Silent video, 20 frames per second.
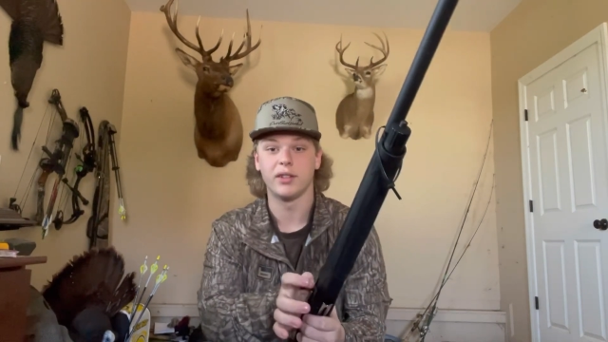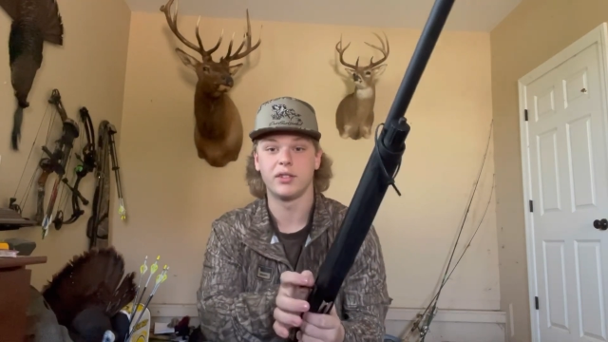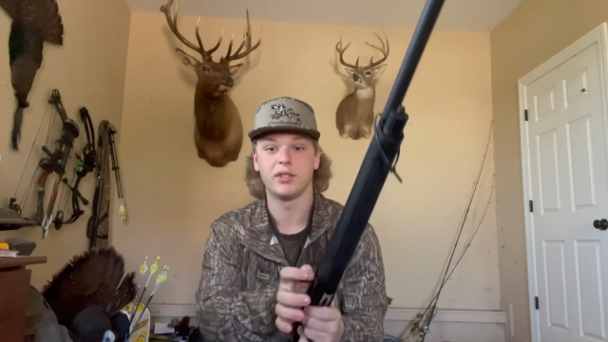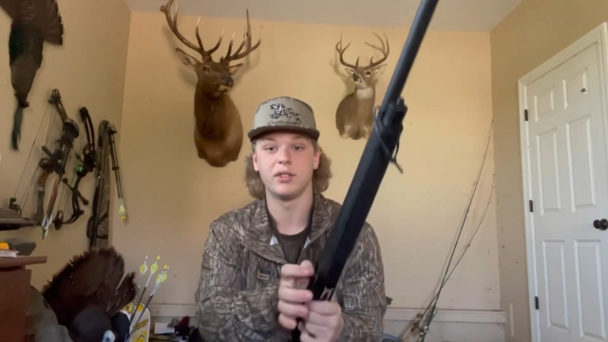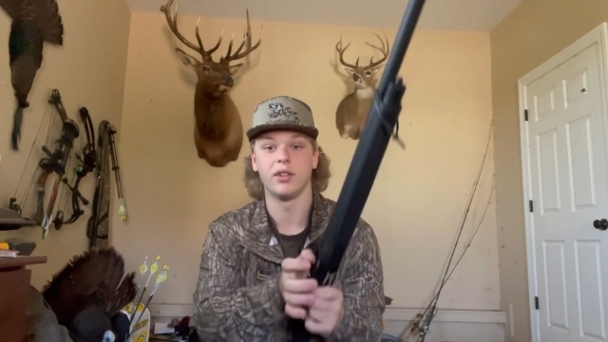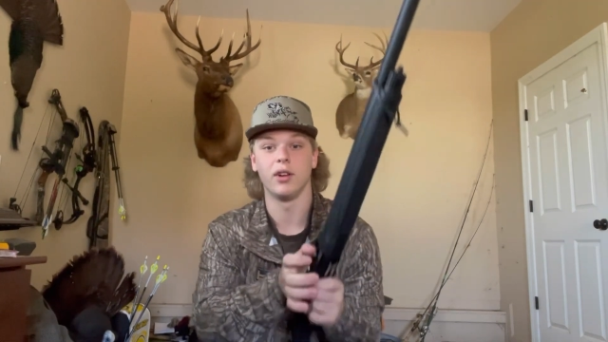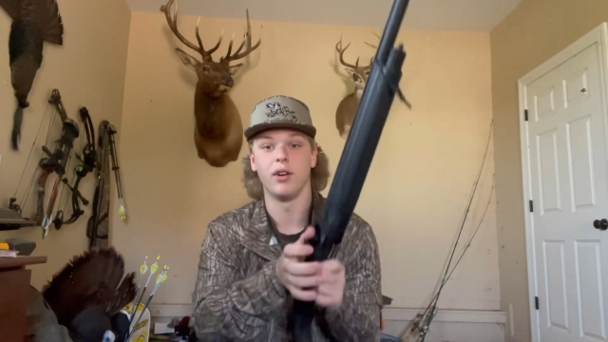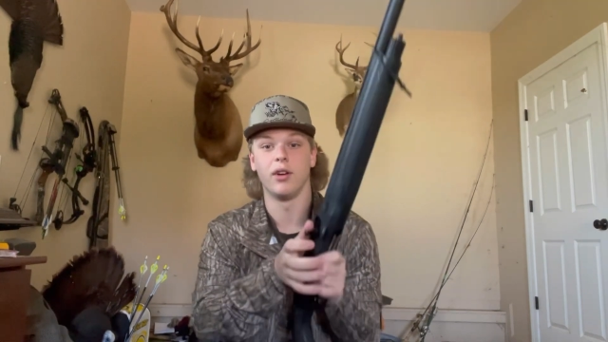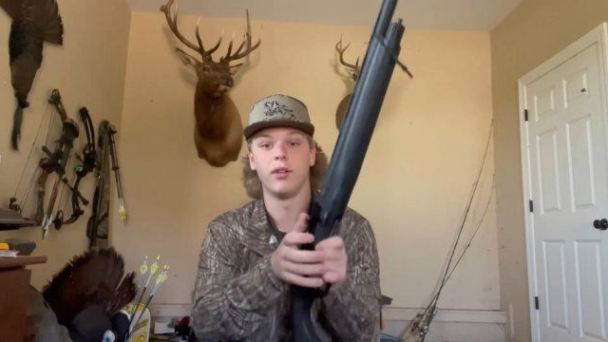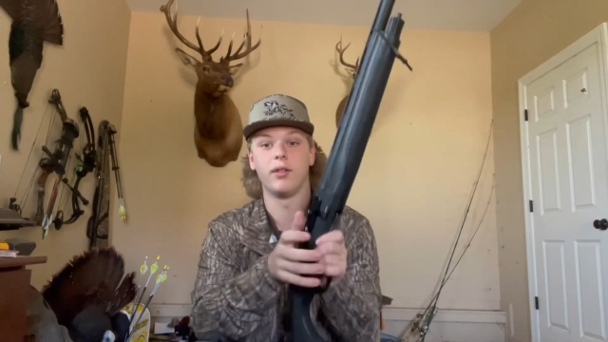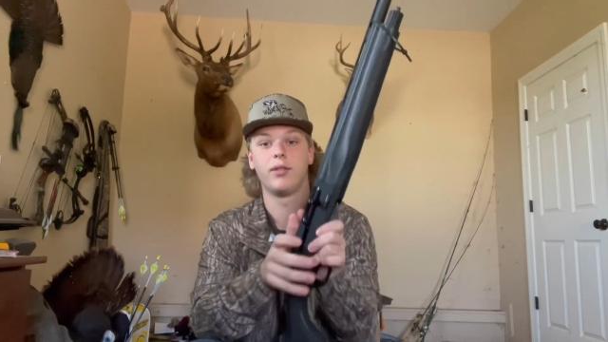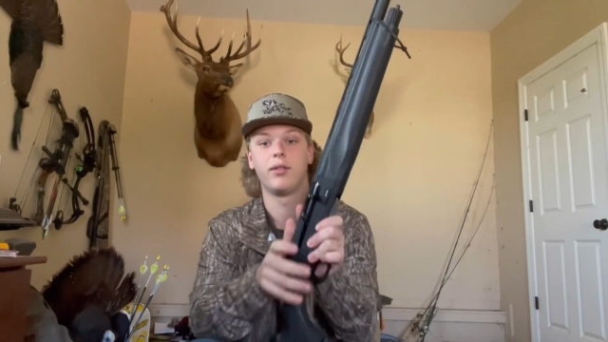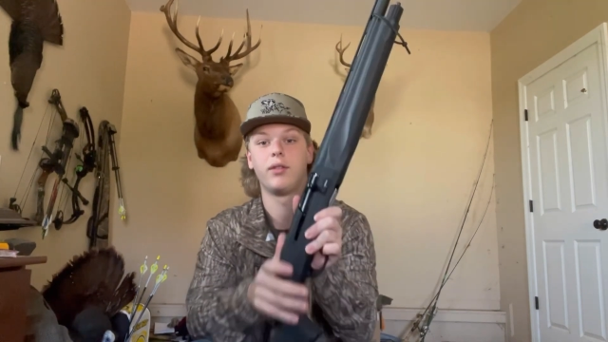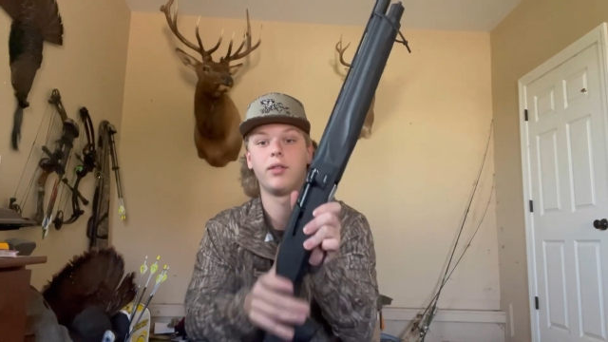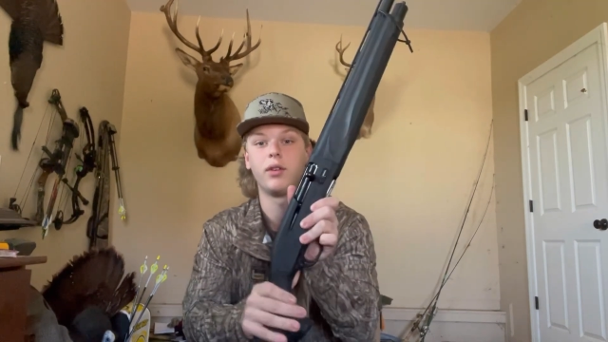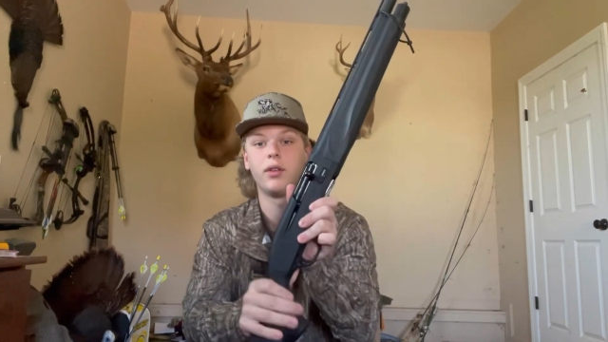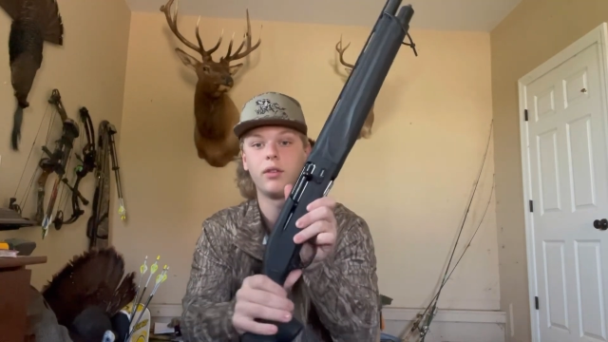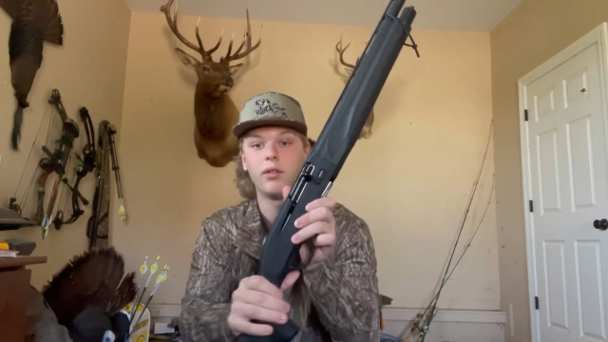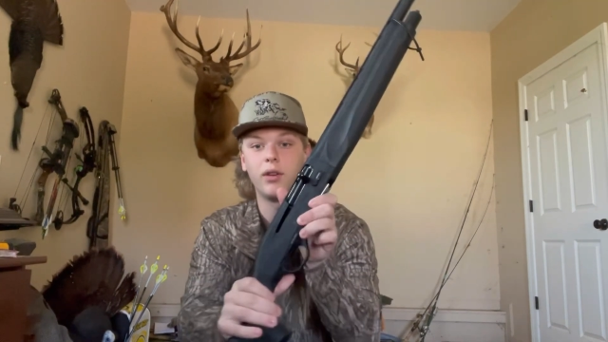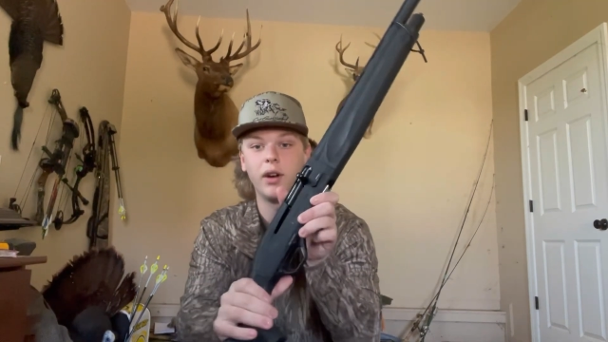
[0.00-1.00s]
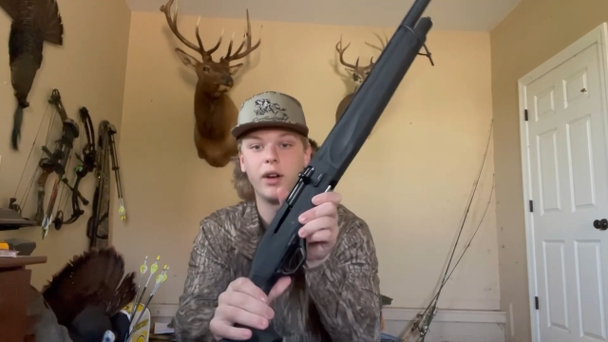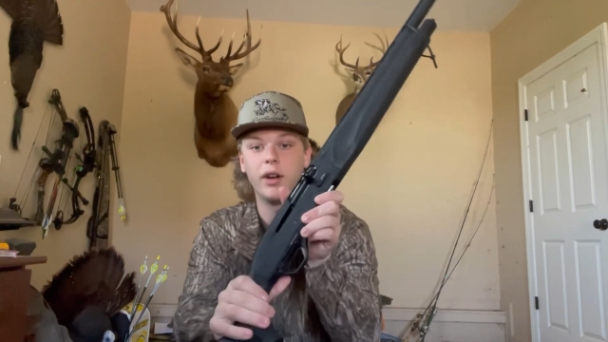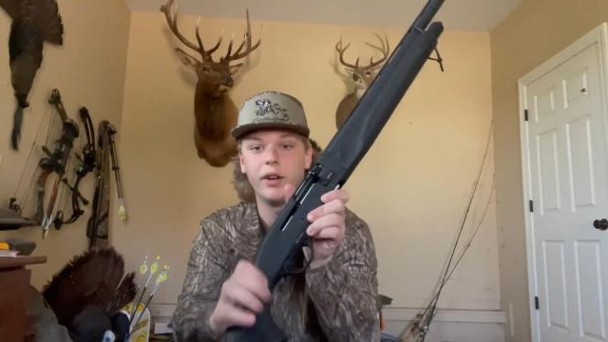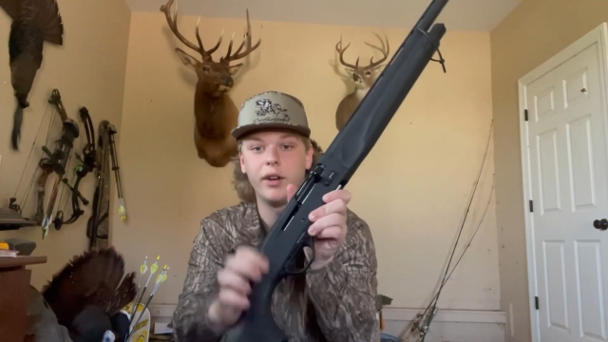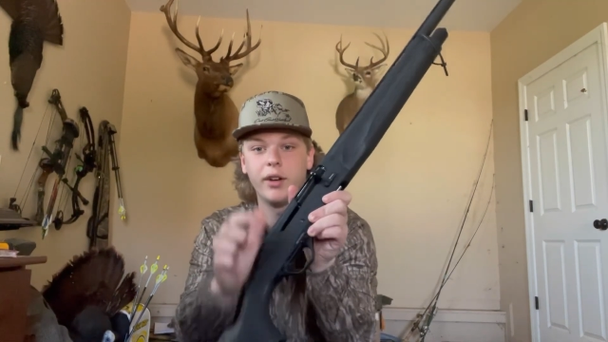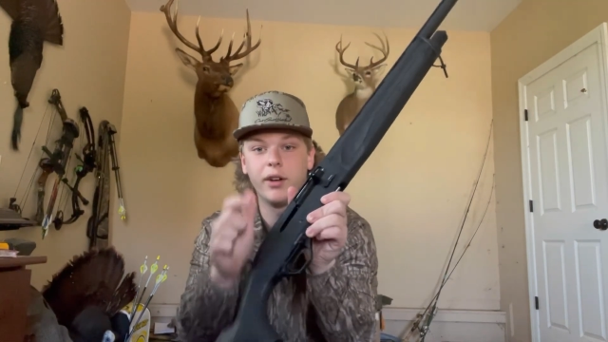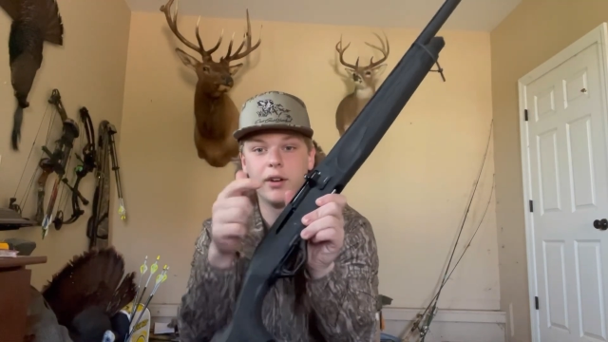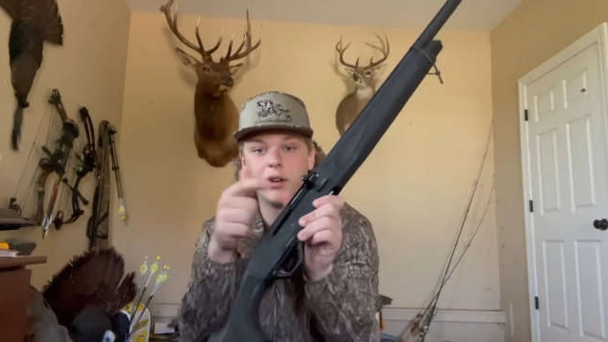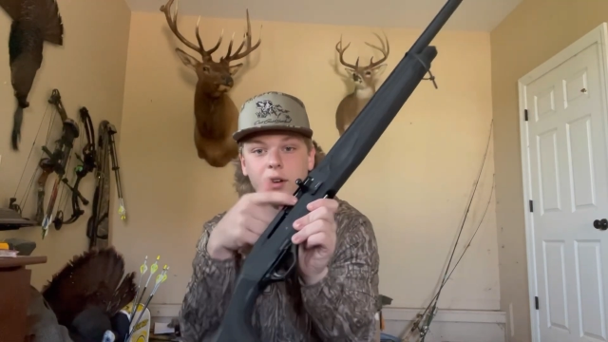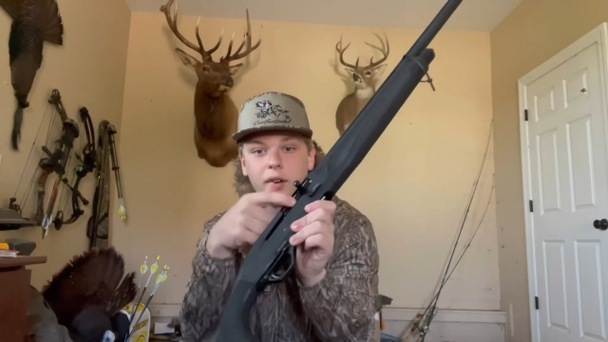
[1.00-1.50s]
stuff right
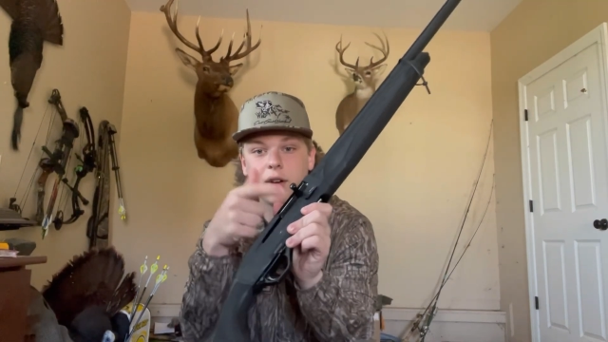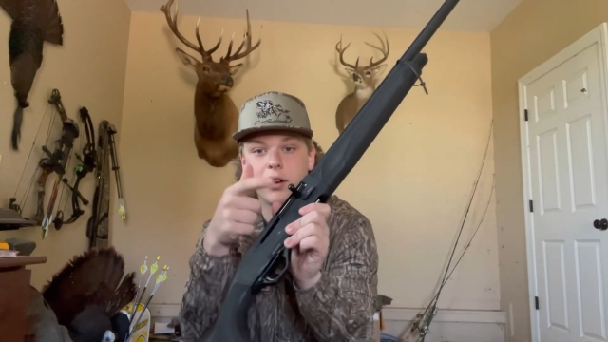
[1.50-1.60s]
here,